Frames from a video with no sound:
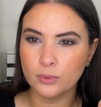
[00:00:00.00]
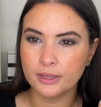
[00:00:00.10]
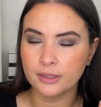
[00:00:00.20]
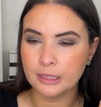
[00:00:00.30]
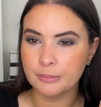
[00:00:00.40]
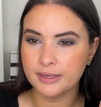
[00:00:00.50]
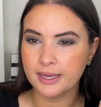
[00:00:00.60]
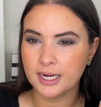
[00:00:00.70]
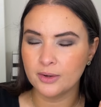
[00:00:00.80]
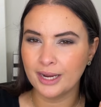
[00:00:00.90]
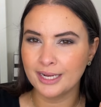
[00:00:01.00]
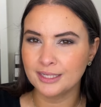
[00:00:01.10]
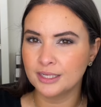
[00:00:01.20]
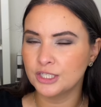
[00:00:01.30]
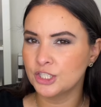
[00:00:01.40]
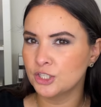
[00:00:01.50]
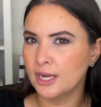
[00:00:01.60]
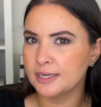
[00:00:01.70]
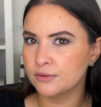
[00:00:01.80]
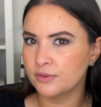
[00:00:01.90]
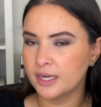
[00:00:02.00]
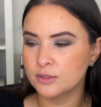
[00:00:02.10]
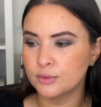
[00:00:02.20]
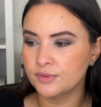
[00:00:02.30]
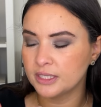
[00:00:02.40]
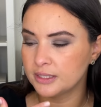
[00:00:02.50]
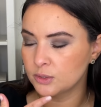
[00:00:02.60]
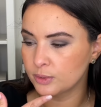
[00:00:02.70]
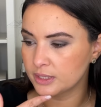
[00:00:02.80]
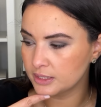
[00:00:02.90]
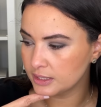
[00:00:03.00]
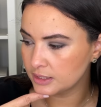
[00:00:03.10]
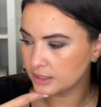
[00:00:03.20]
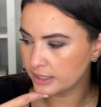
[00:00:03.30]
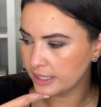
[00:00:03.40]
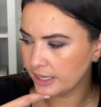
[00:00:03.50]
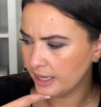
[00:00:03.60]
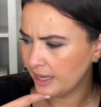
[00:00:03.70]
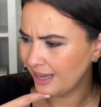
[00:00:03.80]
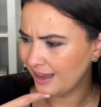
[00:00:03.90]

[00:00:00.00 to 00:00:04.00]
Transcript: with lip care and a shine effect. We've seen this with Sisley.